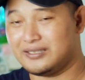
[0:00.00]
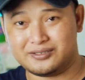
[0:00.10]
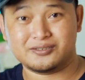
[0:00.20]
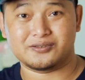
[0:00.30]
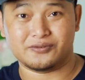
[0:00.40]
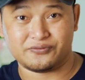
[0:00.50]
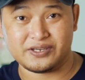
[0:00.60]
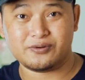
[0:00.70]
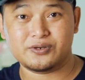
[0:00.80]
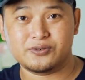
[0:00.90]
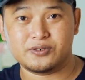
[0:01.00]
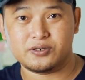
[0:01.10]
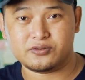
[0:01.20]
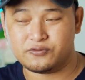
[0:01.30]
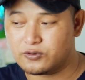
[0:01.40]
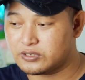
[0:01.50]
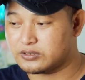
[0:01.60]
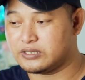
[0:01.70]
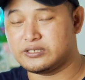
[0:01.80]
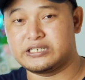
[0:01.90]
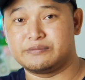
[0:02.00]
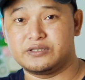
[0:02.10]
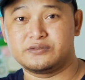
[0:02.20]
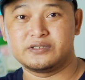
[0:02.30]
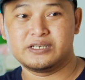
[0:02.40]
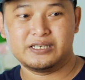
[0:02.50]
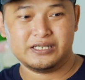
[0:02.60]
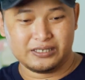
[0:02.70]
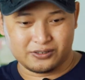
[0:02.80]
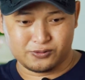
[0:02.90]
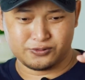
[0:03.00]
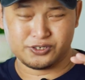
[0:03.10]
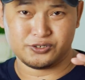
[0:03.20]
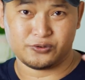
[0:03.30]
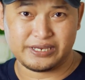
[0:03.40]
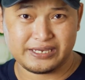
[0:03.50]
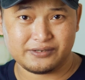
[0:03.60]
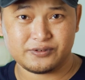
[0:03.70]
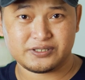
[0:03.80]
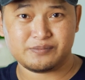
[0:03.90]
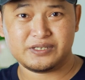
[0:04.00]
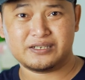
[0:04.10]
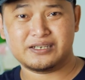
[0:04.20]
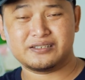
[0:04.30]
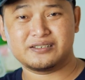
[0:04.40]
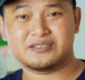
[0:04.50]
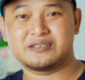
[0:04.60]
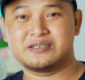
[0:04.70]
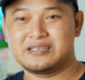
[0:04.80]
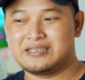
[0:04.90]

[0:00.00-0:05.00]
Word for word: It's just very good autofocus in terms of continue air for something like this.